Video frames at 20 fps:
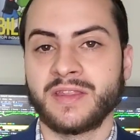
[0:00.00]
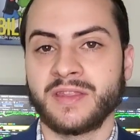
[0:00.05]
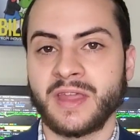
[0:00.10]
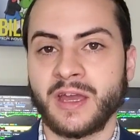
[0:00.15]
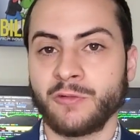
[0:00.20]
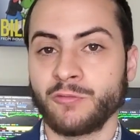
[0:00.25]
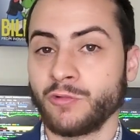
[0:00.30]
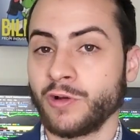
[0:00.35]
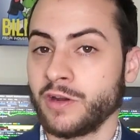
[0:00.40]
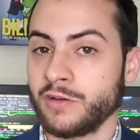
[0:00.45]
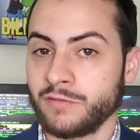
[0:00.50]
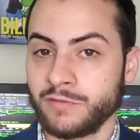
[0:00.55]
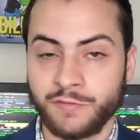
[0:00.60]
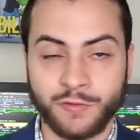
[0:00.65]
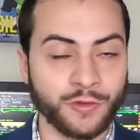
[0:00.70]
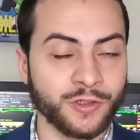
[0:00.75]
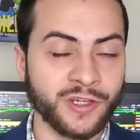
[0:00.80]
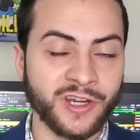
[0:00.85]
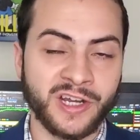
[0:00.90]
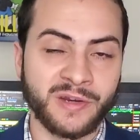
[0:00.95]
that run
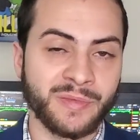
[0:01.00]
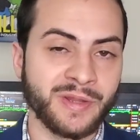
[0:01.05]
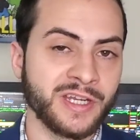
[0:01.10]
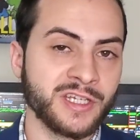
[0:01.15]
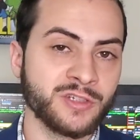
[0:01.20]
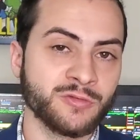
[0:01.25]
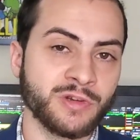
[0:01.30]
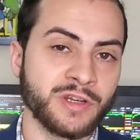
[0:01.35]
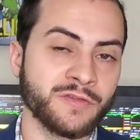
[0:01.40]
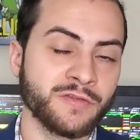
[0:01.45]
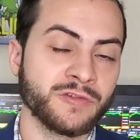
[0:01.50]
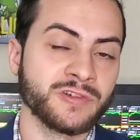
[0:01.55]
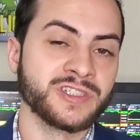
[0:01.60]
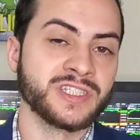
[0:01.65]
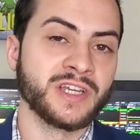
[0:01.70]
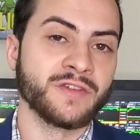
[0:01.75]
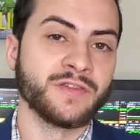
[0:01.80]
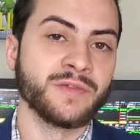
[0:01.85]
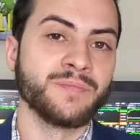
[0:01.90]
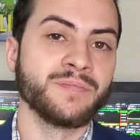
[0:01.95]
fully automated 24
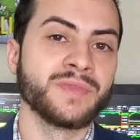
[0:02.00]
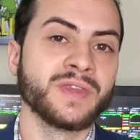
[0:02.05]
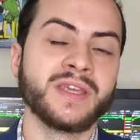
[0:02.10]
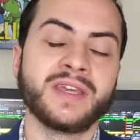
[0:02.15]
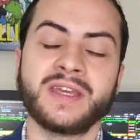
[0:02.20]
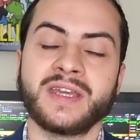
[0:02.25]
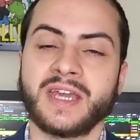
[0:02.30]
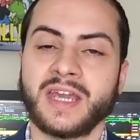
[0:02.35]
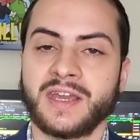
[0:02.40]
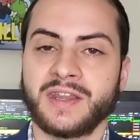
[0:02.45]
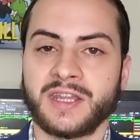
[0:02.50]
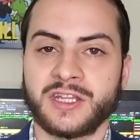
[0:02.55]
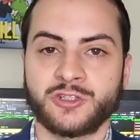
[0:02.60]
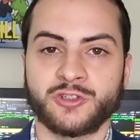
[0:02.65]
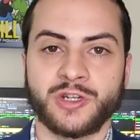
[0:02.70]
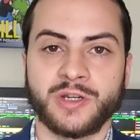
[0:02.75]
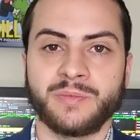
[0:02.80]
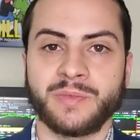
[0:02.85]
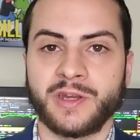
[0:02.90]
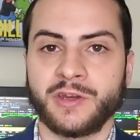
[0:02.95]
seven and that
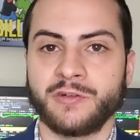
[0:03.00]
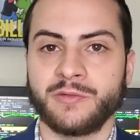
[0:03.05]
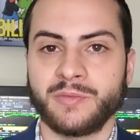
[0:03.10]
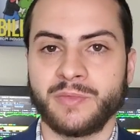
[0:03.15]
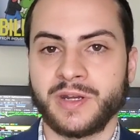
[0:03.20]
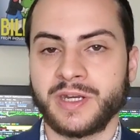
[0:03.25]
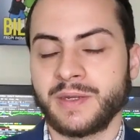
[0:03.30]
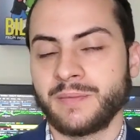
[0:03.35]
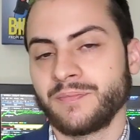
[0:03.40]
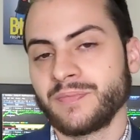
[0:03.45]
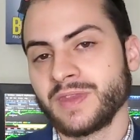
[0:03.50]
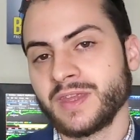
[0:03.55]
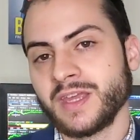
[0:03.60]
trade my own money.